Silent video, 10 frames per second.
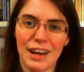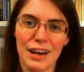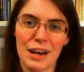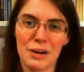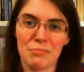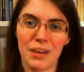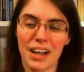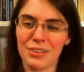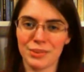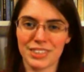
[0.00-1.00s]

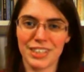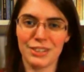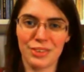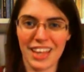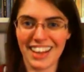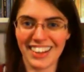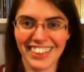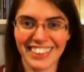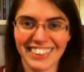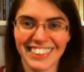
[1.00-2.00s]
I will see you
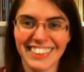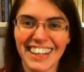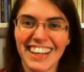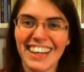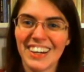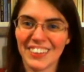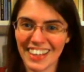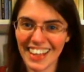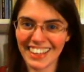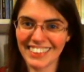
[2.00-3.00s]
there.
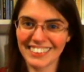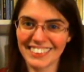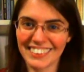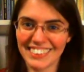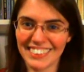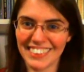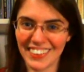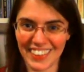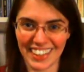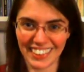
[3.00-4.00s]
Okay?
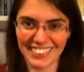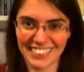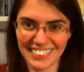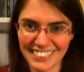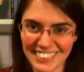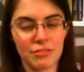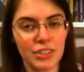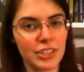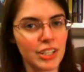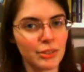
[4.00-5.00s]
Okay.
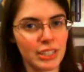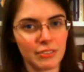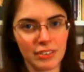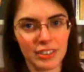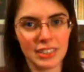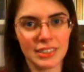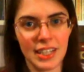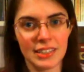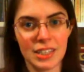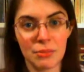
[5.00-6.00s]
Vertigo definitely
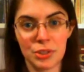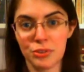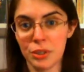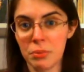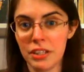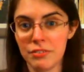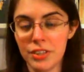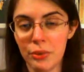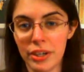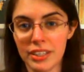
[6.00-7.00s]
stands up to repeat
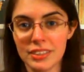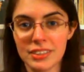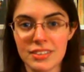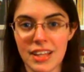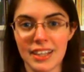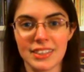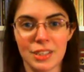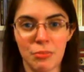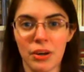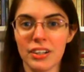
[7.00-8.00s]
viewings, thanks
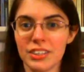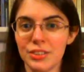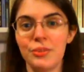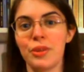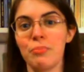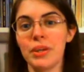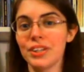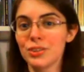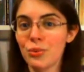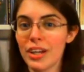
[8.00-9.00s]
in part to the
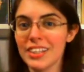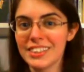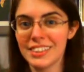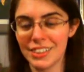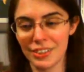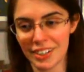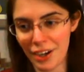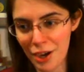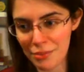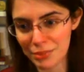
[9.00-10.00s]
big twist, here it
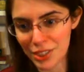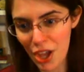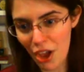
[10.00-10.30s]
comes,